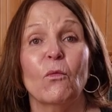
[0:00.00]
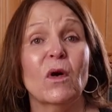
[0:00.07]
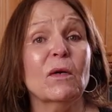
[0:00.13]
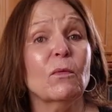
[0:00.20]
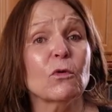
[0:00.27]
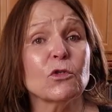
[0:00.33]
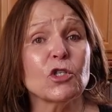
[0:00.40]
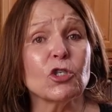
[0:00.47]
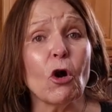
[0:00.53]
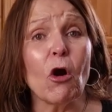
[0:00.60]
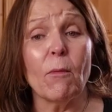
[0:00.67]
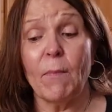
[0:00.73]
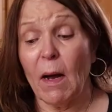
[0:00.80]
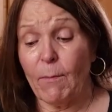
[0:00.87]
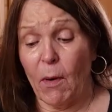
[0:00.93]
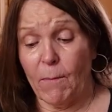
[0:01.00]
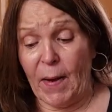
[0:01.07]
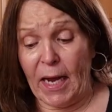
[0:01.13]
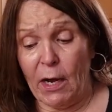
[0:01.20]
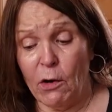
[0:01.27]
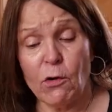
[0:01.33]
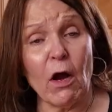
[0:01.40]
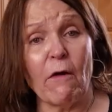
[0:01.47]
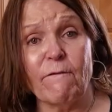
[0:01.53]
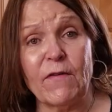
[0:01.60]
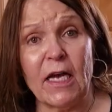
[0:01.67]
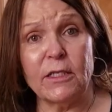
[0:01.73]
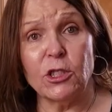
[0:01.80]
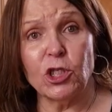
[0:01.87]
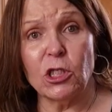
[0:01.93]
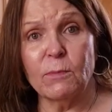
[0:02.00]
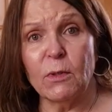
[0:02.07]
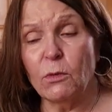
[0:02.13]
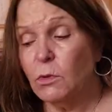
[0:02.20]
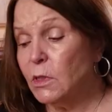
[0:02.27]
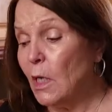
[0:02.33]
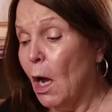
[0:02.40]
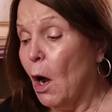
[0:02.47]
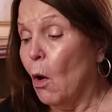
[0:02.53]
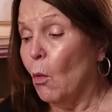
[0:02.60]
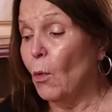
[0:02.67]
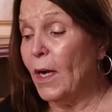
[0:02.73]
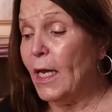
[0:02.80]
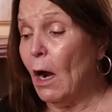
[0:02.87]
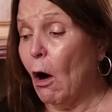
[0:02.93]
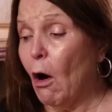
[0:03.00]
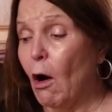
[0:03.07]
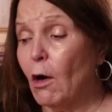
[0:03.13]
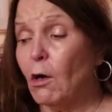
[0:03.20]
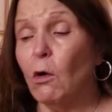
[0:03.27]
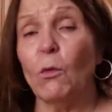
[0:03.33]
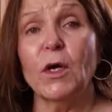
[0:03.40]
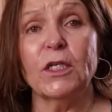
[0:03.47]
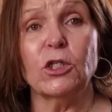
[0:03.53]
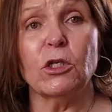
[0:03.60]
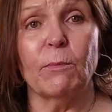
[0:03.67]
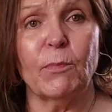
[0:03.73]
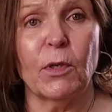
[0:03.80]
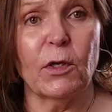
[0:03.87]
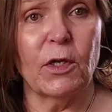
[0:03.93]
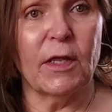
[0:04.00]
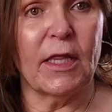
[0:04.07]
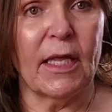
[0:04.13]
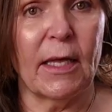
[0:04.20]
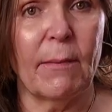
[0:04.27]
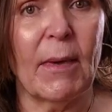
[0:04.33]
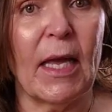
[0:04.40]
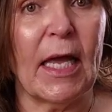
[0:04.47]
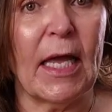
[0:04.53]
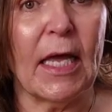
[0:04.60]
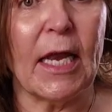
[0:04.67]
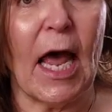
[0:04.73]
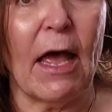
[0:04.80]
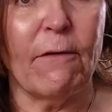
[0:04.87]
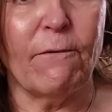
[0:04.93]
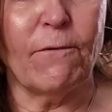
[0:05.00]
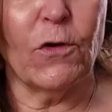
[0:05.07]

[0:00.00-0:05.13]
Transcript: We will start by preparing our vegetables. We are going to put them in a